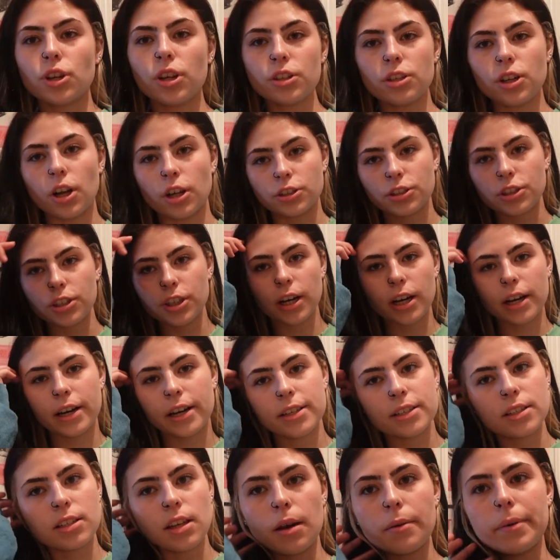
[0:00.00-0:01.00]
gonna talk to you
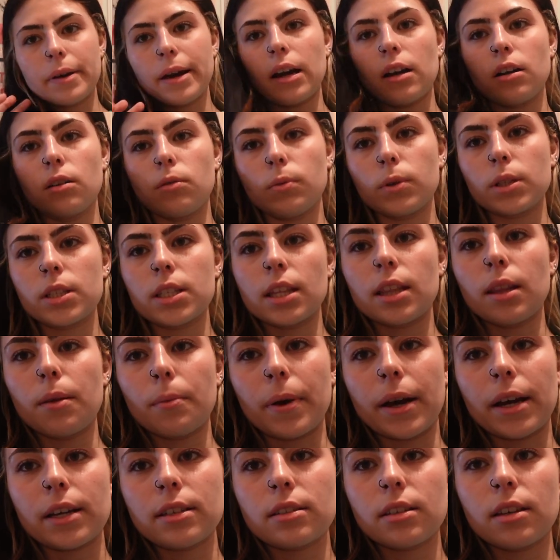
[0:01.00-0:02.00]
guys about what's in the
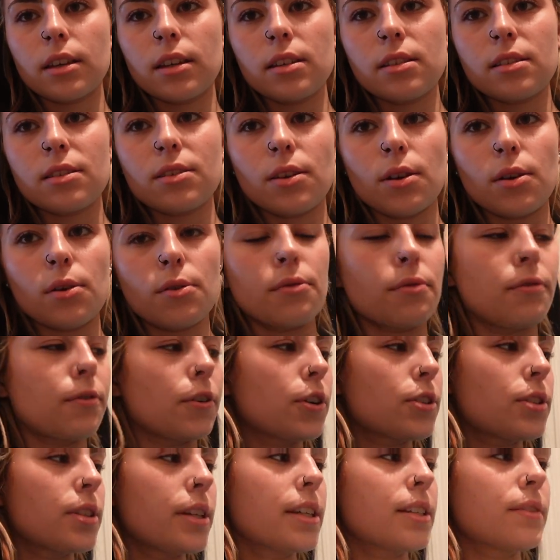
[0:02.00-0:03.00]
basket. So
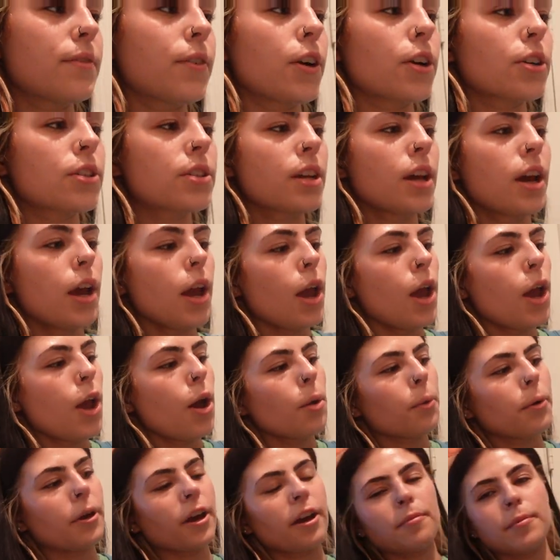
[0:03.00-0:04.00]
first things first,
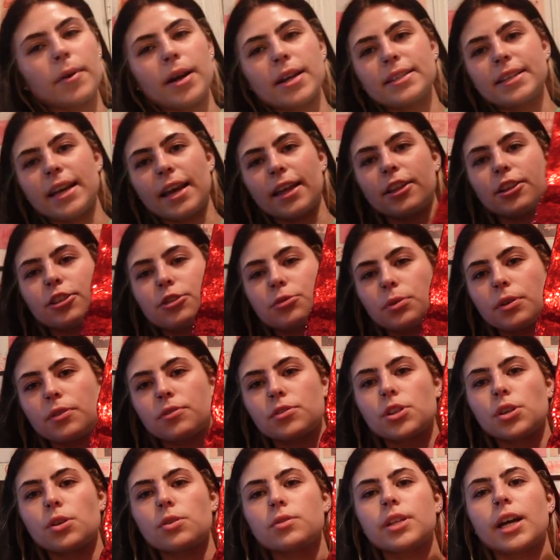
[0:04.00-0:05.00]
we have my Taylor Swift
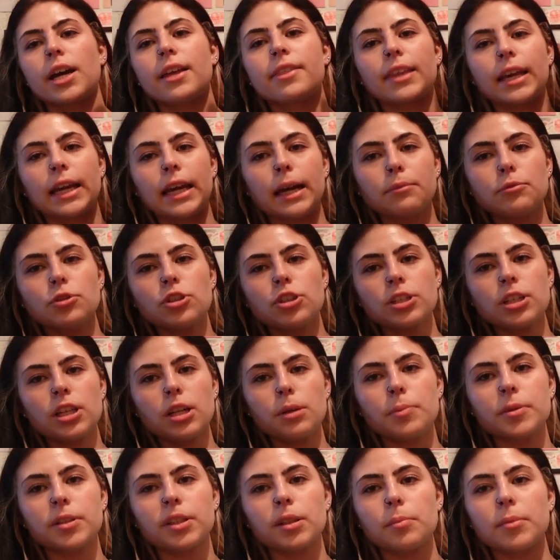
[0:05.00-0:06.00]
shoes. I think I'm just gonna
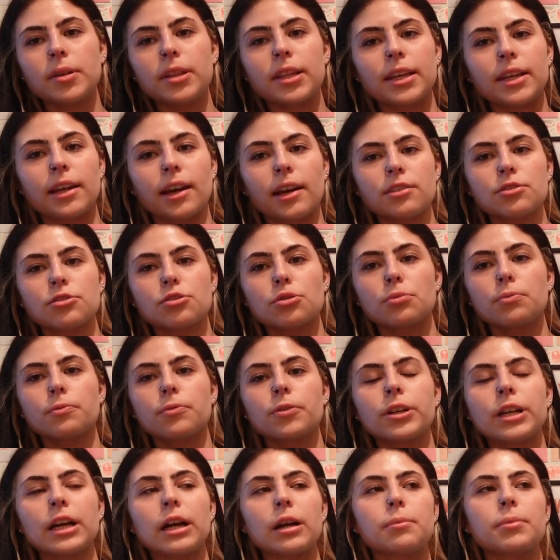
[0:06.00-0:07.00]
put them in the guest room for
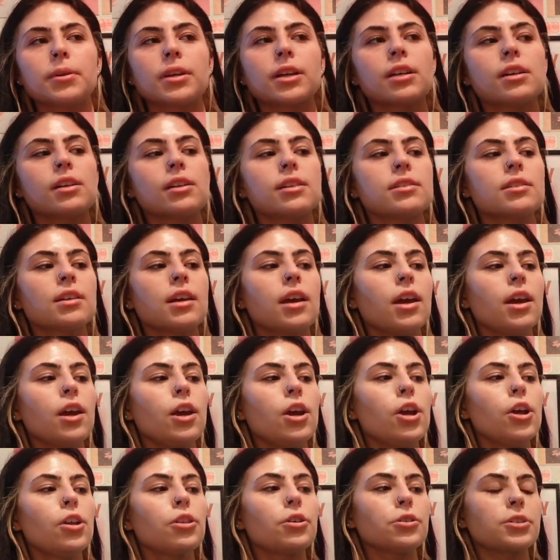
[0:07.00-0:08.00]
now because
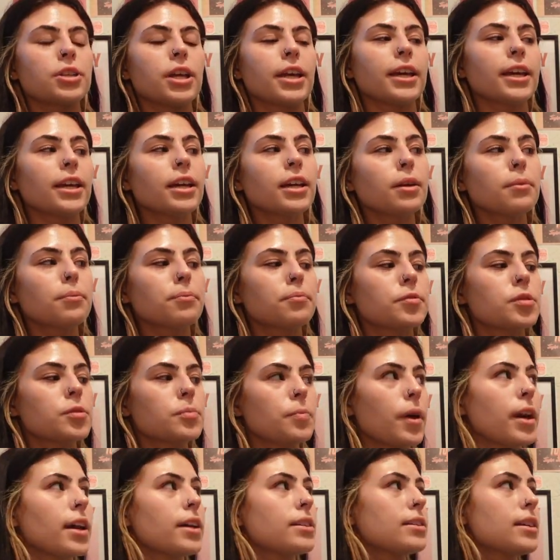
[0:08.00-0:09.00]
they're taking up
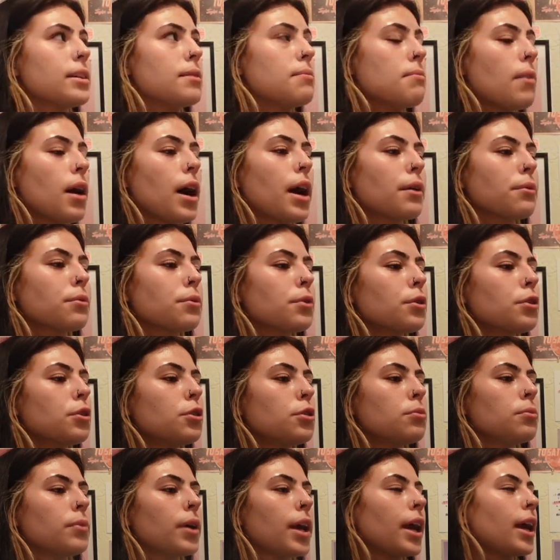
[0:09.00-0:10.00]
space in my
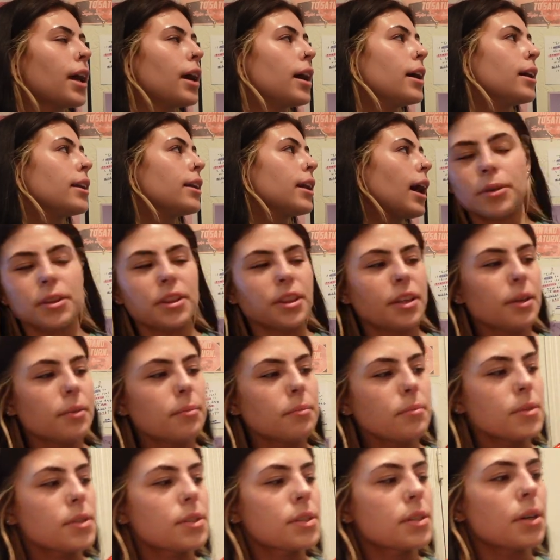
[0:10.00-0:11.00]
room and at
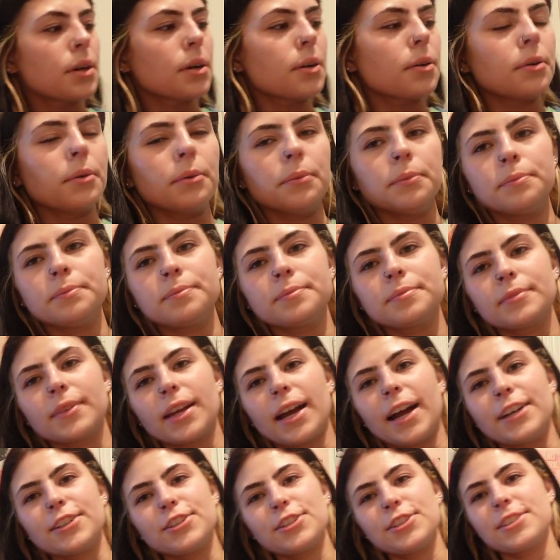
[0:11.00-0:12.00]
them, so
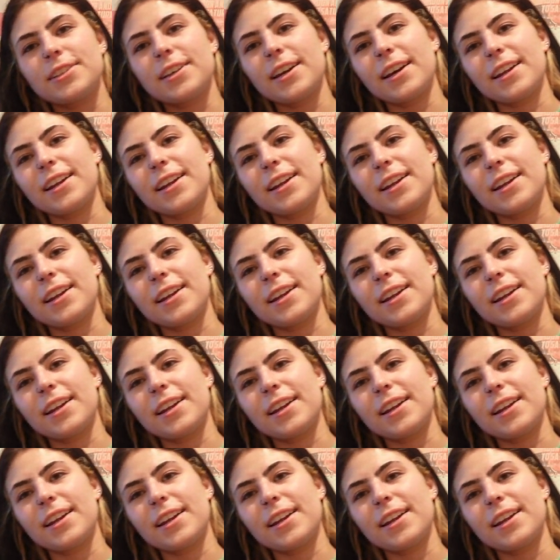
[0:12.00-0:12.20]
I just